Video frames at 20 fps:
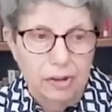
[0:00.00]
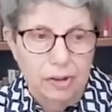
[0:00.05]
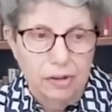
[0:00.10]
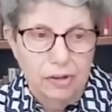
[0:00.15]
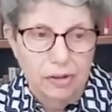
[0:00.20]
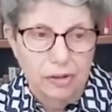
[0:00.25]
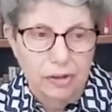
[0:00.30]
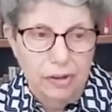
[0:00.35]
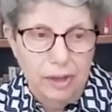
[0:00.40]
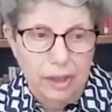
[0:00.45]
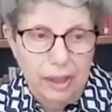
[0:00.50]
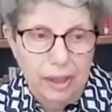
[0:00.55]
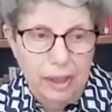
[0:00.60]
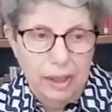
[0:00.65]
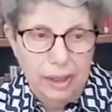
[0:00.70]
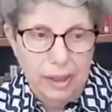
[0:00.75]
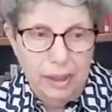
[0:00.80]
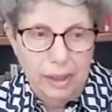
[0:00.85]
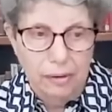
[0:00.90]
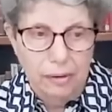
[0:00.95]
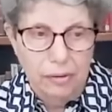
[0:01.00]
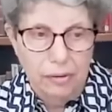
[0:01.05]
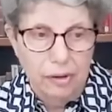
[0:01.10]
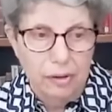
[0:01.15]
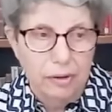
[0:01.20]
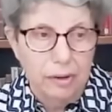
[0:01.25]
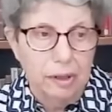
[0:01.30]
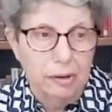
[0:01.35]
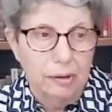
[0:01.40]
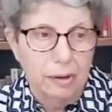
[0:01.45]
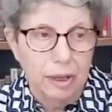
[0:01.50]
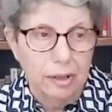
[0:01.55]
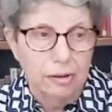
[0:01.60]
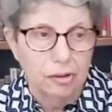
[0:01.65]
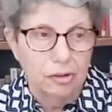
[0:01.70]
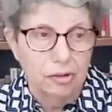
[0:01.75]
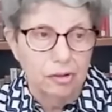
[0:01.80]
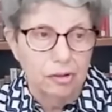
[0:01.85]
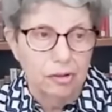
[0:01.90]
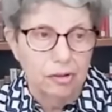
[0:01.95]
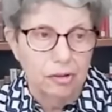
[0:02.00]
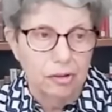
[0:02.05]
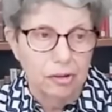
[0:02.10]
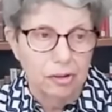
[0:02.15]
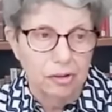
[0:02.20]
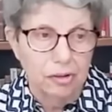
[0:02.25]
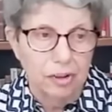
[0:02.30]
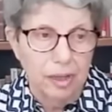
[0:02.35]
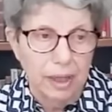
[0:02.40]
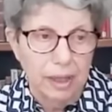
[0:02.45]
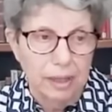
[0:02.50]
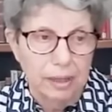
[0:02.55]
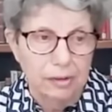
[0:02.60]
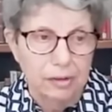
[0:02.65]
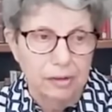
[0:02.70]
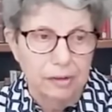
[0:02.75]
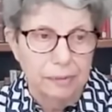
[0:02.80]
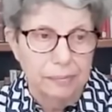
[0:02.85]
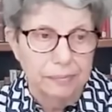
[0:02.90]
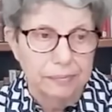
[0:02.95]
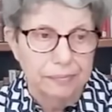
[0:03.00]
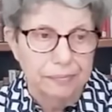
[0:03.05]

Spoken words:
is the crash site,